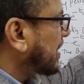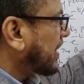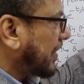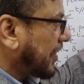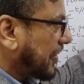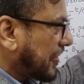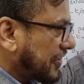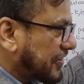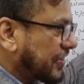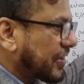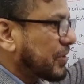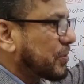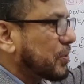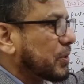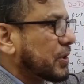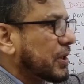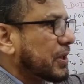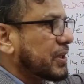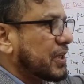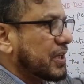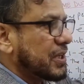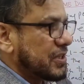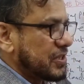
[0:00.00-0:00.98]
the rated
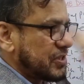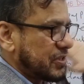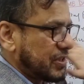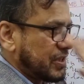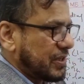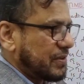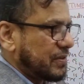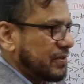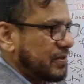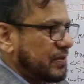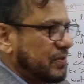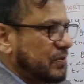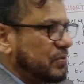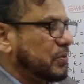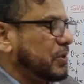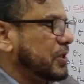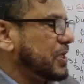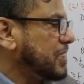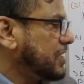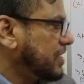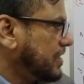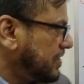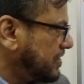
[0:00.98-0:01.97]
loading
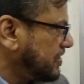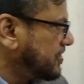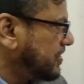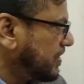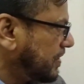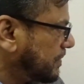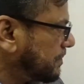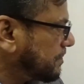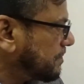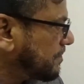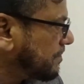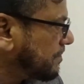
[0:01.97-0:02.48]
condition.